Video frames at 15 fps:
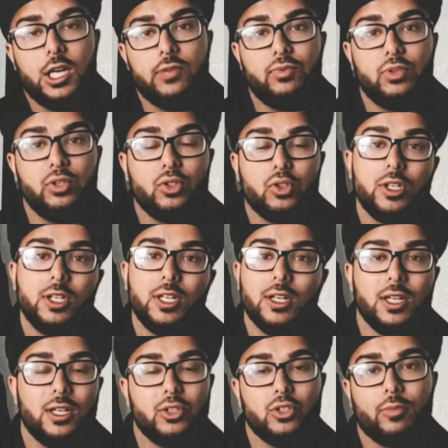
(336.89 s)
If you
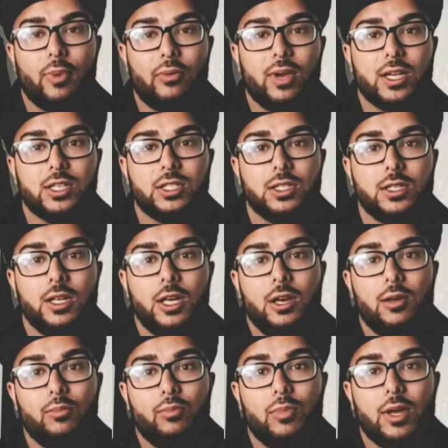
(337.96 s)
didn't enjoy my reaction,
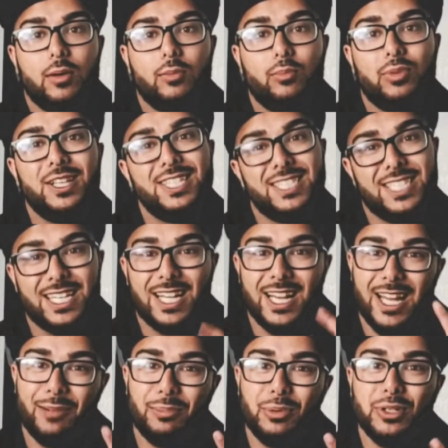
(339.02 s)
please hit
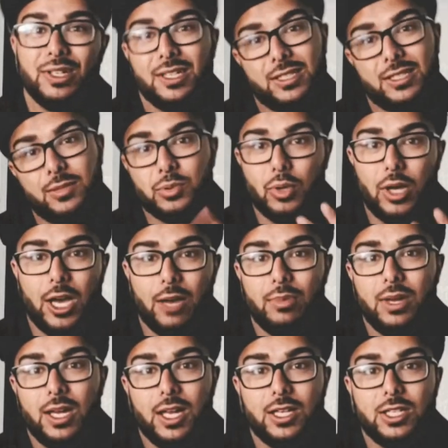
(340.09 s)
the like button, subscribe,
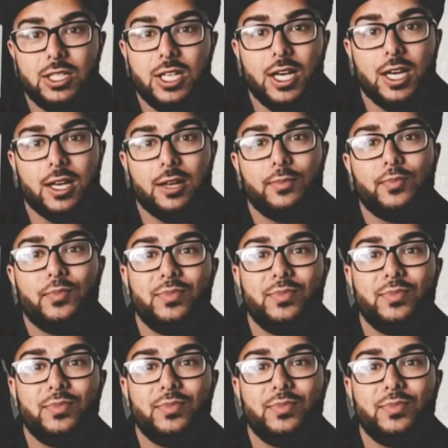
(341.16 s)
and share.